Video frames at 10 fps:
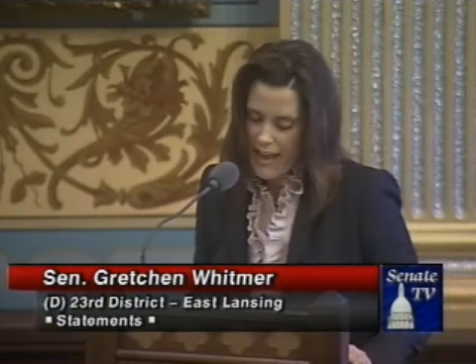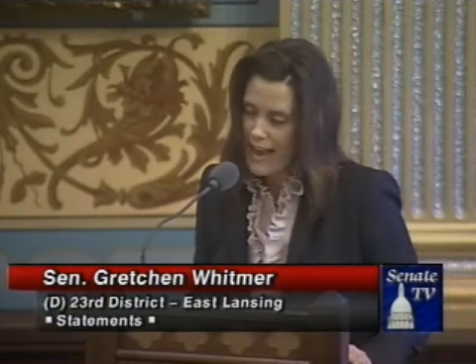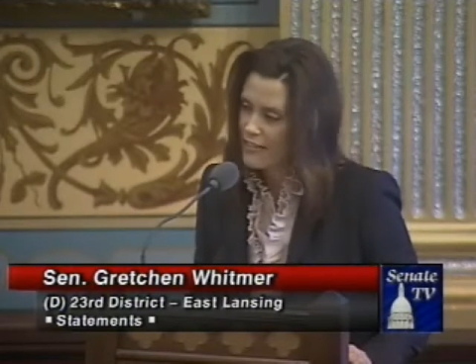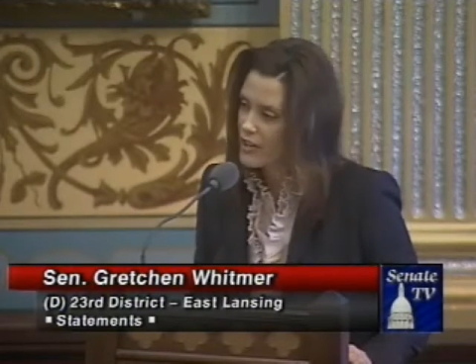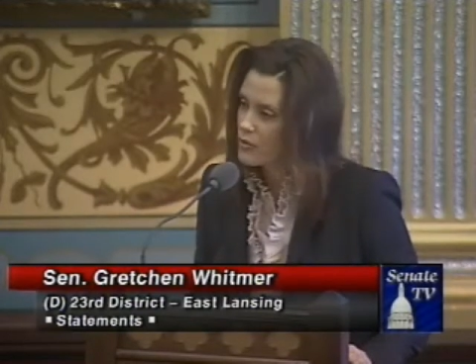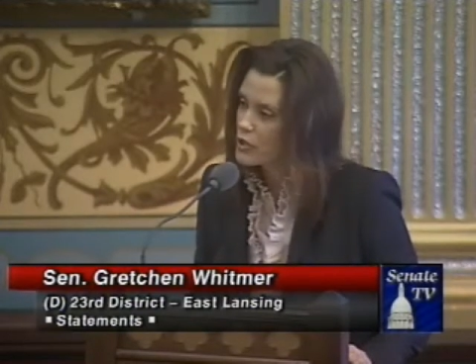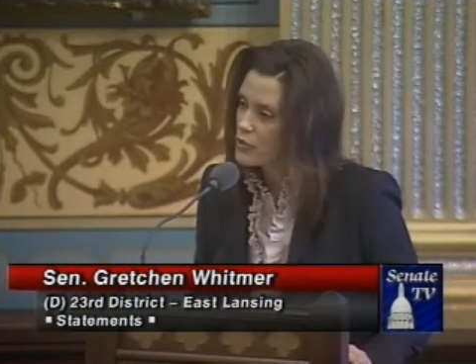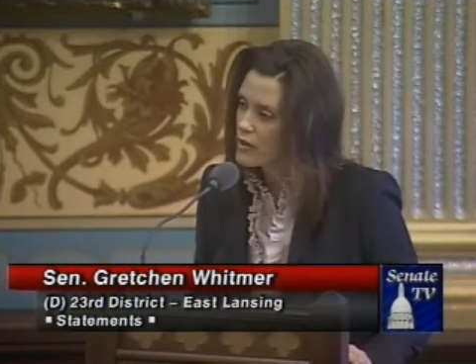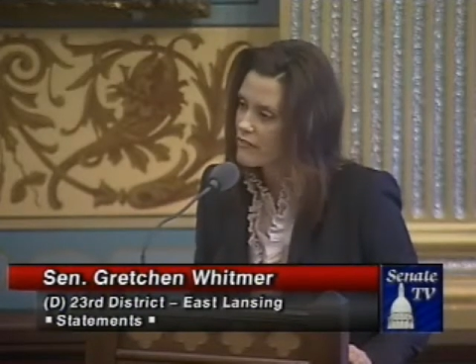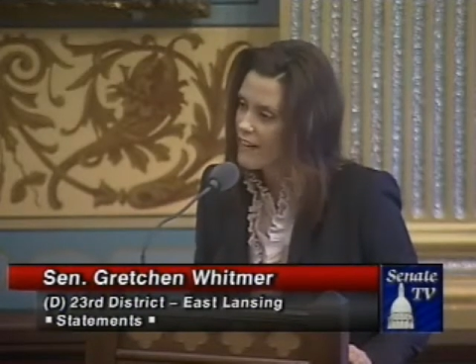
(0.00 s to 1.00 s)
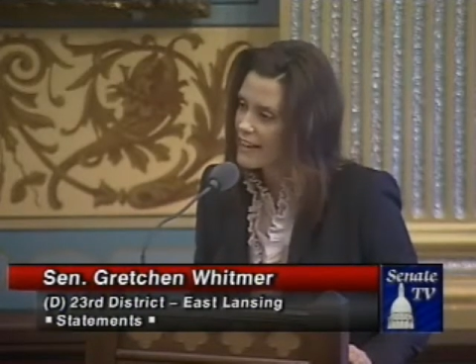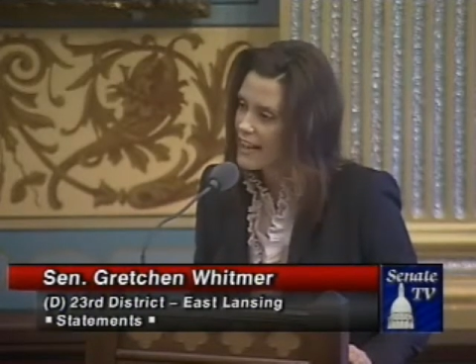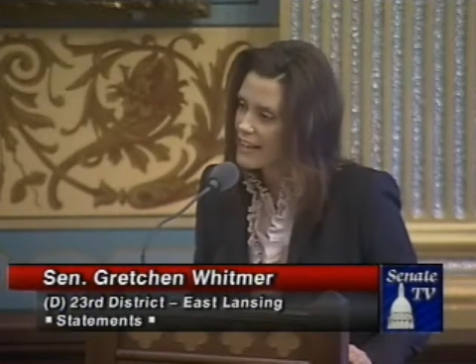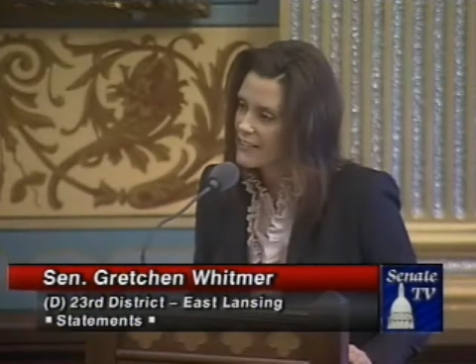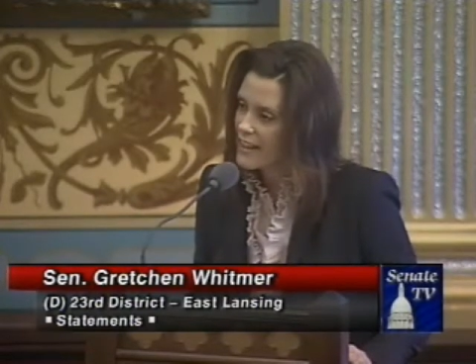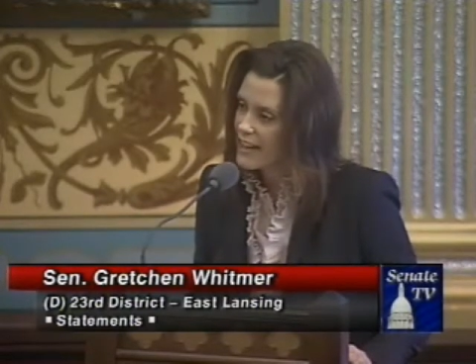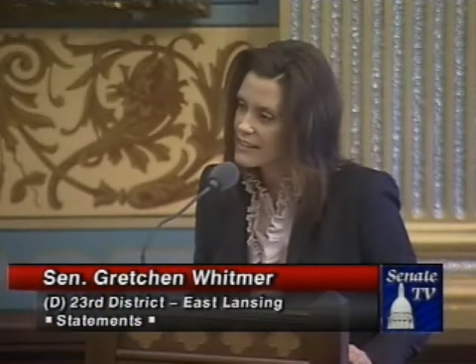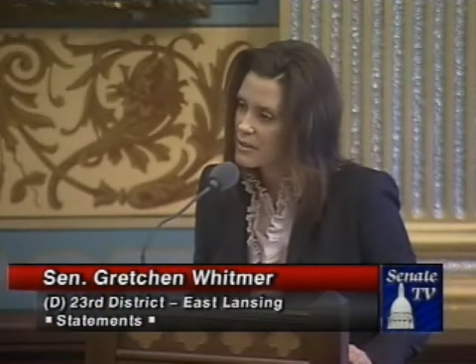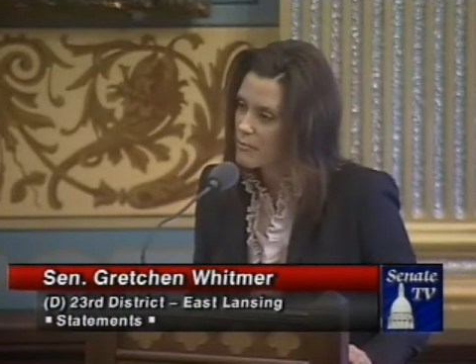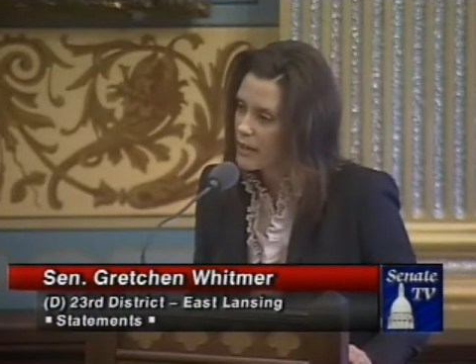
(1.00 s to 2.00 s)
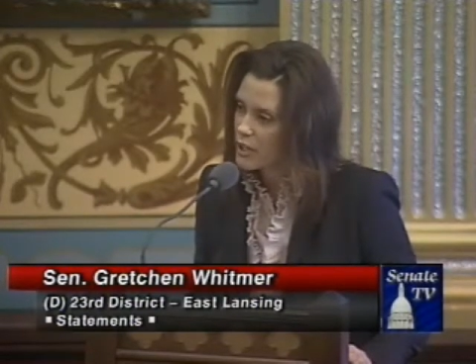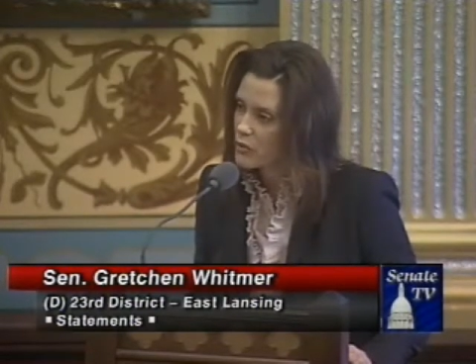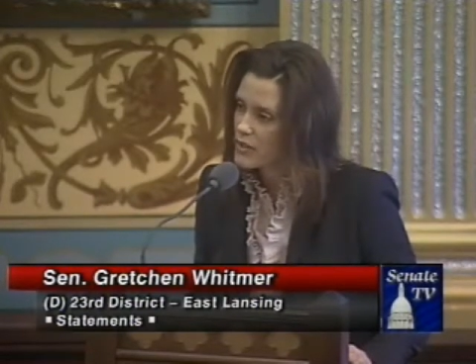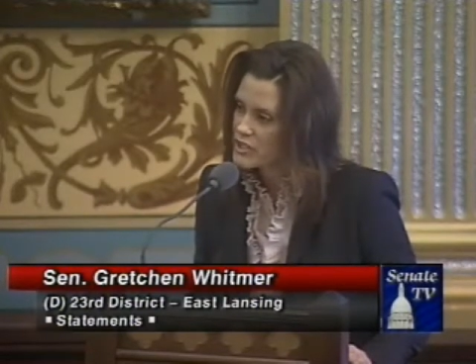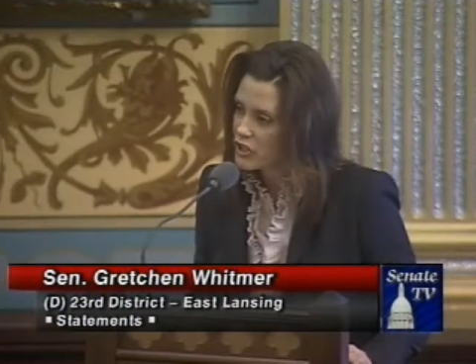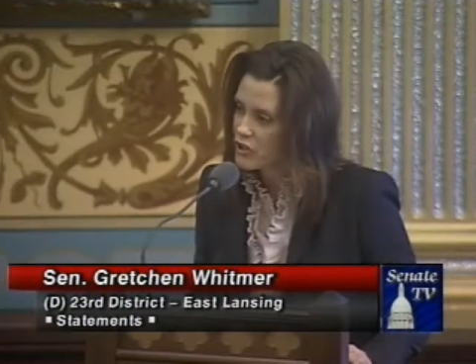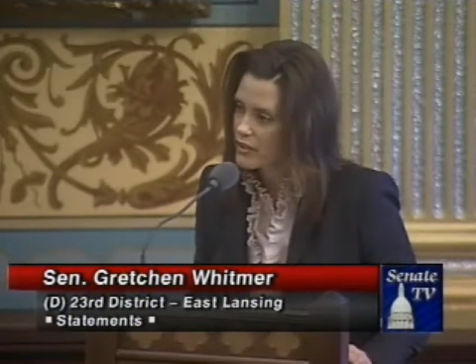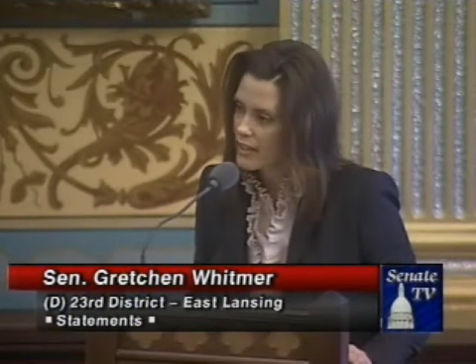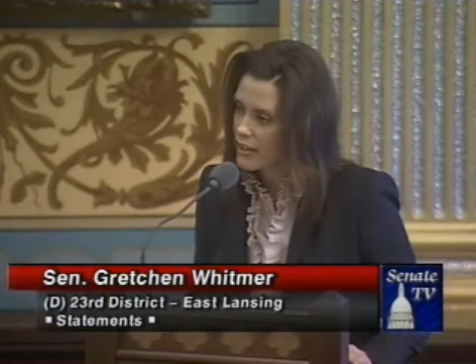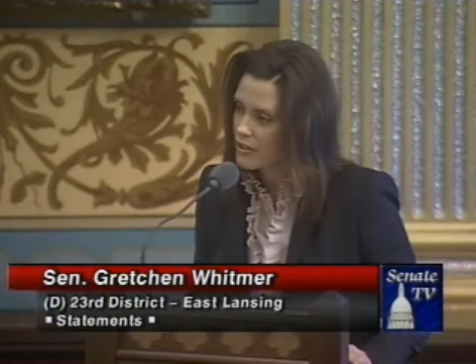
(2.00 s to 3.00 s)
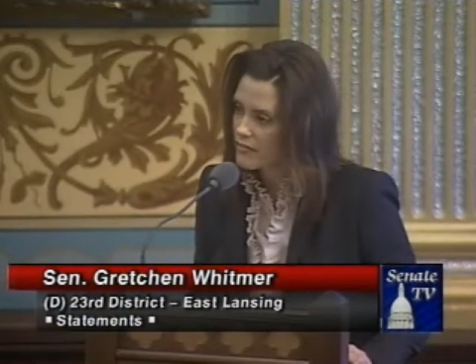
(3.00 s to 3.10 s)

and there you wouldn't find any that has a better return on our